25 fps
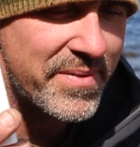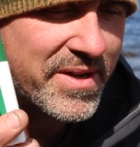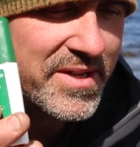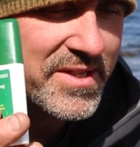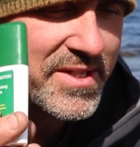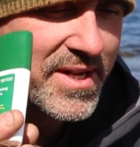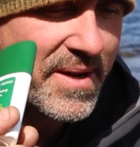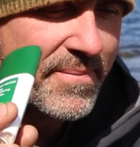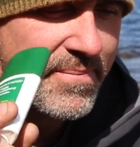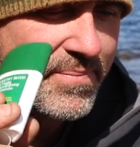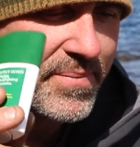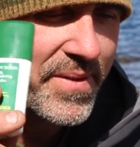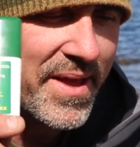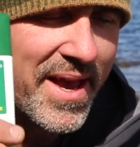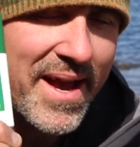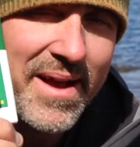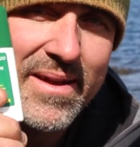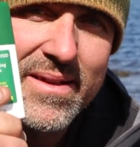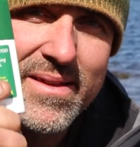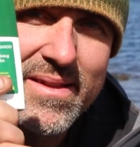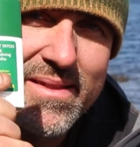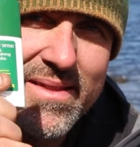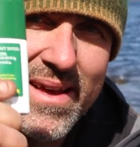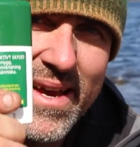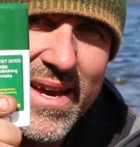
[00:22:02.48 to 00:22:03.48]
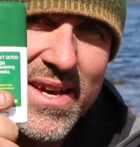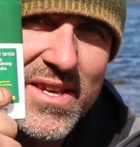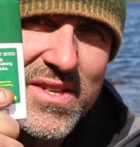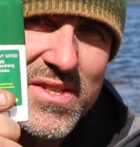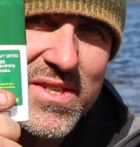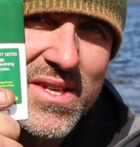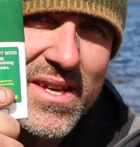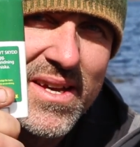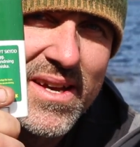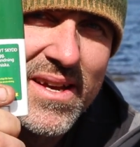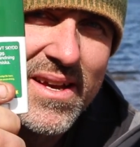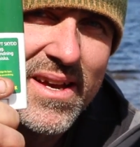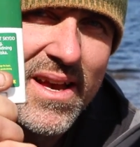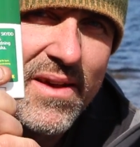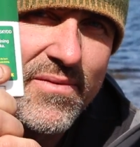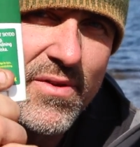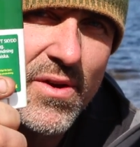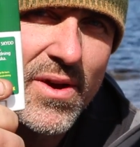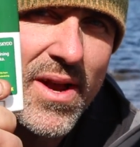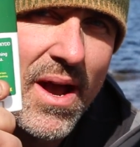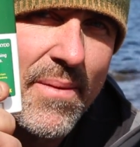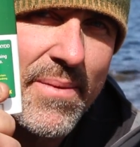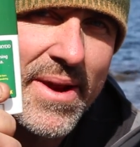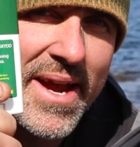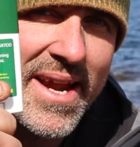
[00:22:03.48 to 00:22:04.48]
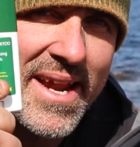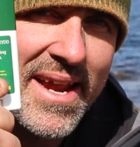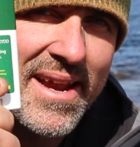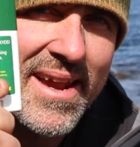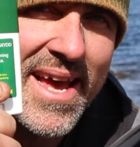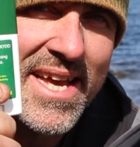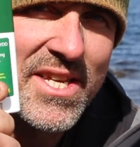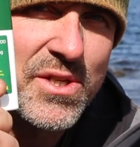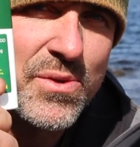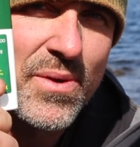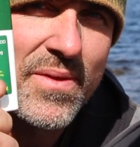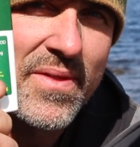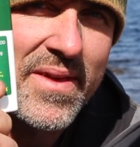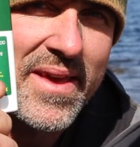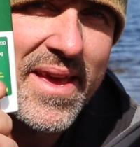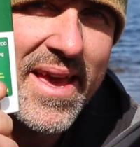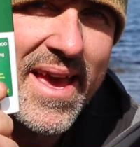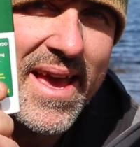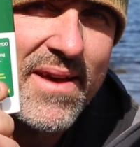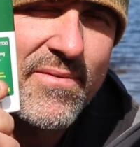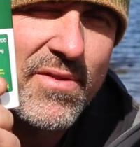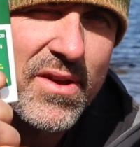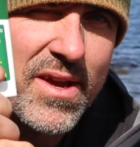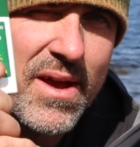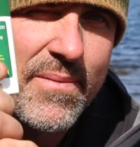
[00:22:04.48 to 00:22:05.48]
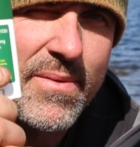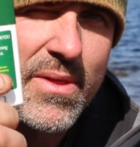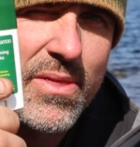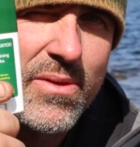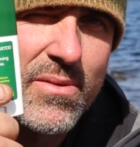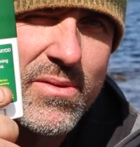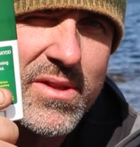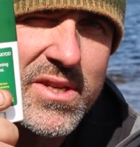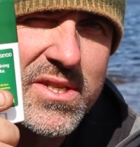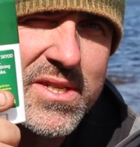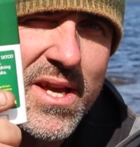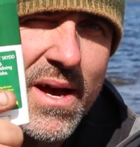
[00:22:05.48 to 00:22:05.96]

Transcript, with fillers: But um, yeah, that is, if you're coming any later in the year, if you're coming through the